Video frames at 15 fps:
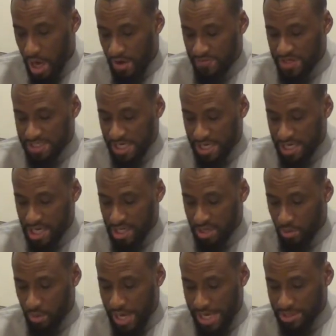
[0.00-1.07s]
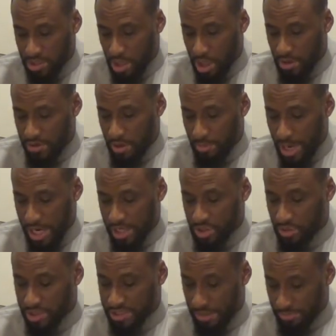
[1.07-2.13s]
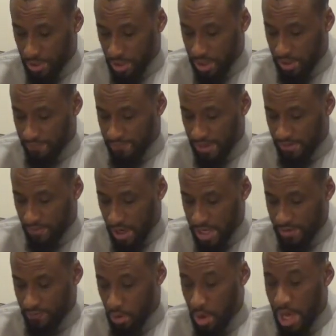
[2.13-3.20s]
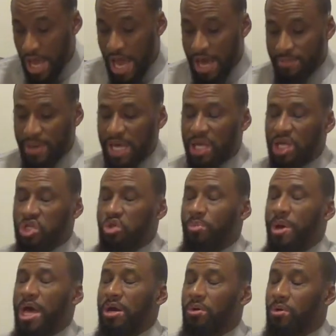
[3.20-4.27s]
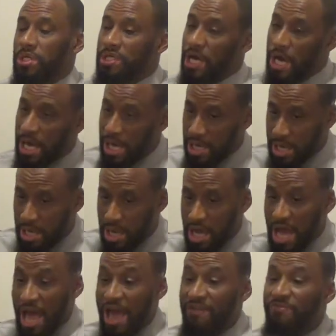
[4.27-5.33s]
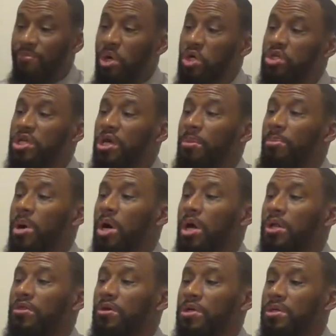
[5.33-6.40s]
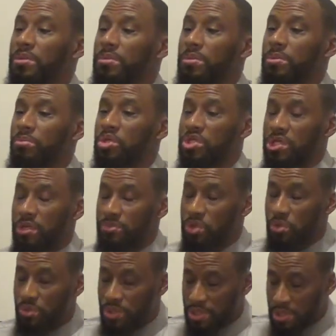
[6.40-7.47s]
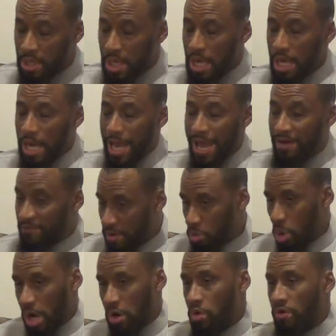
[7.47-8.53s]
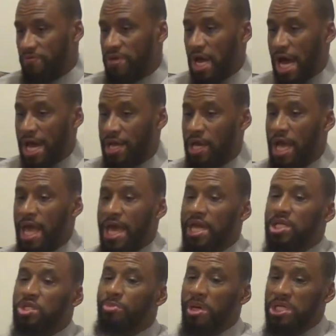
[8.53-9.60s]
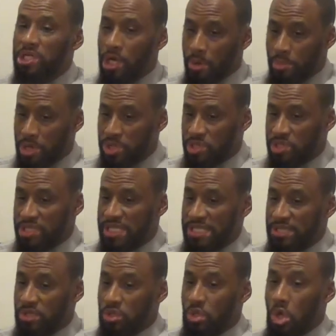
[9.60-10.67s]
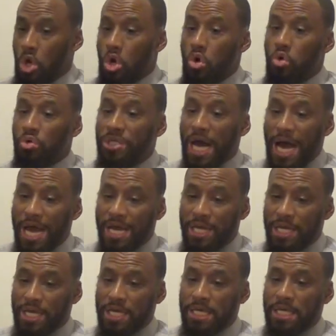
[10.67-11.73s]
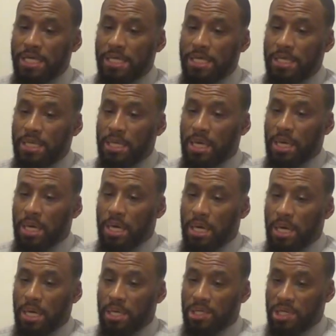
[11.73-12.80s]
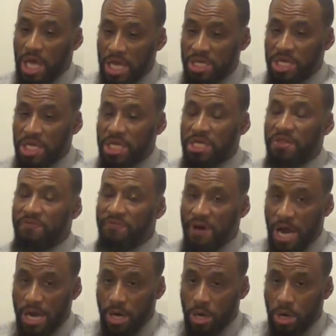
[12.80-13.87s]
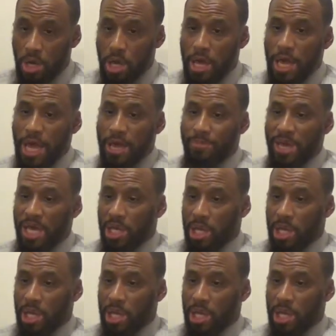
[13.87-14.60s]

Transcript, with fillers: of this hadith, and we ask Allah the Almighty to accept our good and forgive our evil, and may Allah subhanahu wa ta'ala have mercy upon the Muslims who everywhere who have died, and especially our brothers and sisters who died in uh, London in the fire, and may